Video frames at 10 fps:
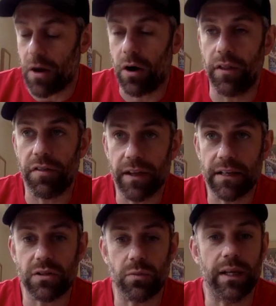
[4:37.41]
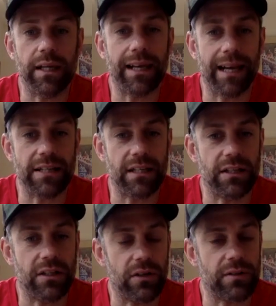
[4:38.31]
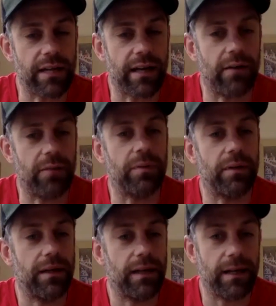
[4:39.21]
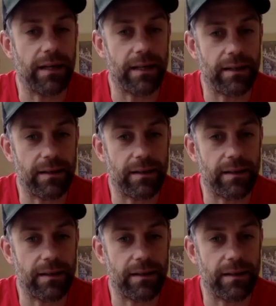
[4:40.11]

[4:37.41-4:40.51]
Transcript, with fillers: on the things that we can actually do to help uh,